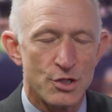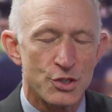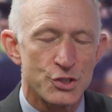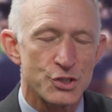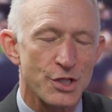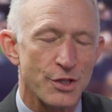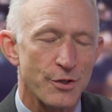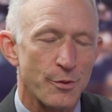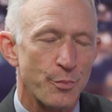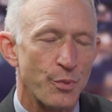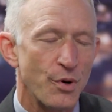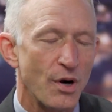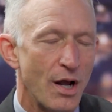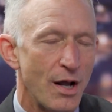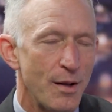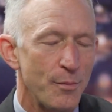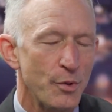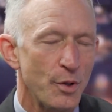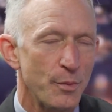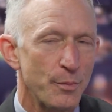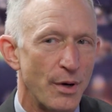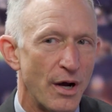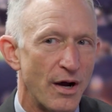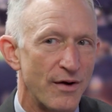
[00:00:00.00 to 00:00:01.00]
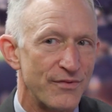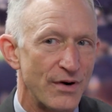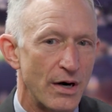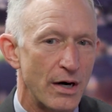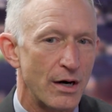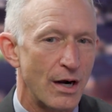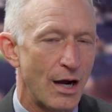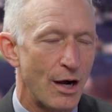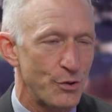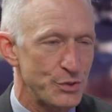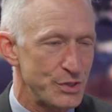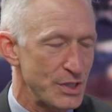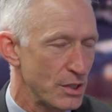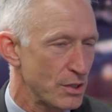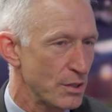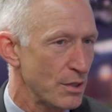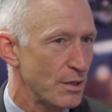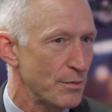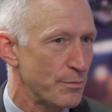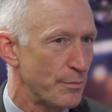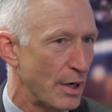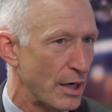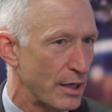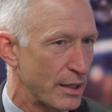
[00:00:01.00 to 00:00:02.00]
So the problem of our
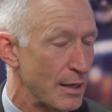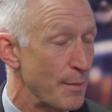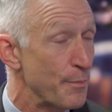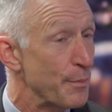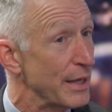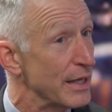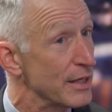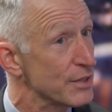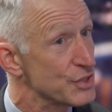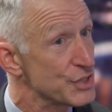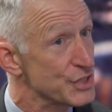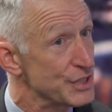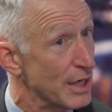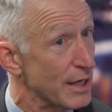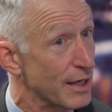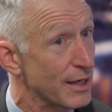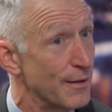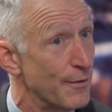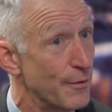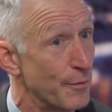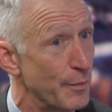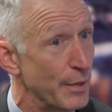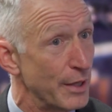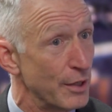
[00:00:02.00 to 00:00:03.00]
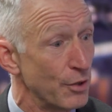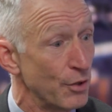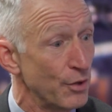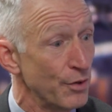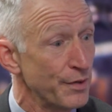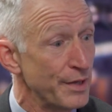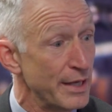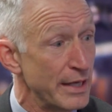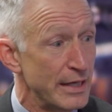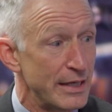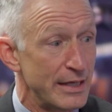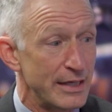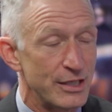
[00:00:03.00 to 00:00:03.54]
housing market being stuck in the middle